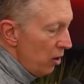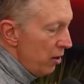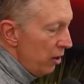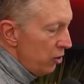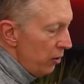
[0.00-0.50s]

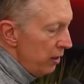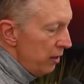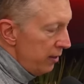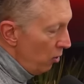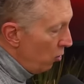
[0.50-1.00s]
targets are hit,
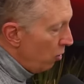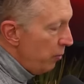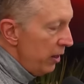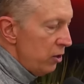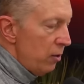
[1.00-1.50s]
these oil
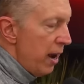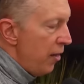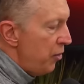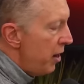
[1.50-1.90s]
rigs that are out